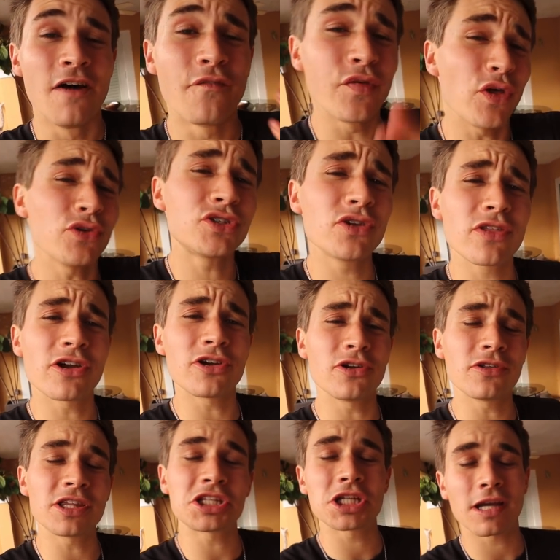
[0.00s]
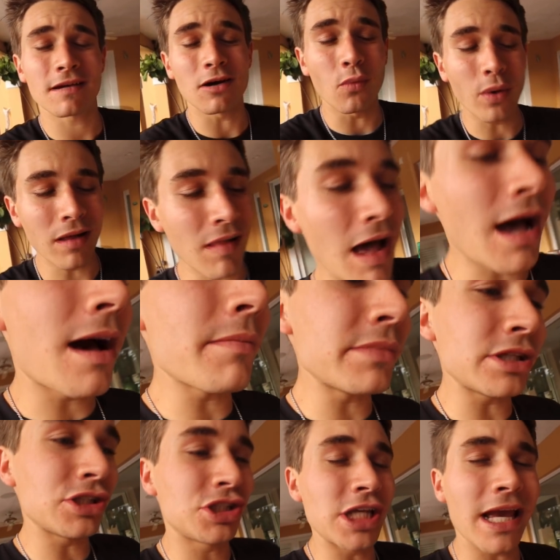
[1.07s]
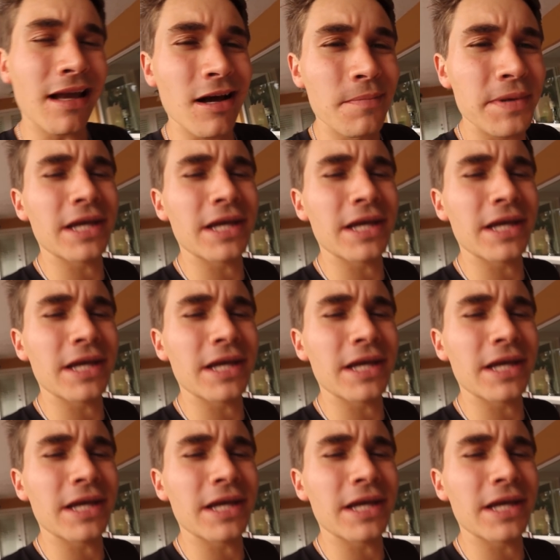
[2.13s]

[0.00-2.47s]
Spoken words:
For those of you that are new to the channel, well, I'm Jacob,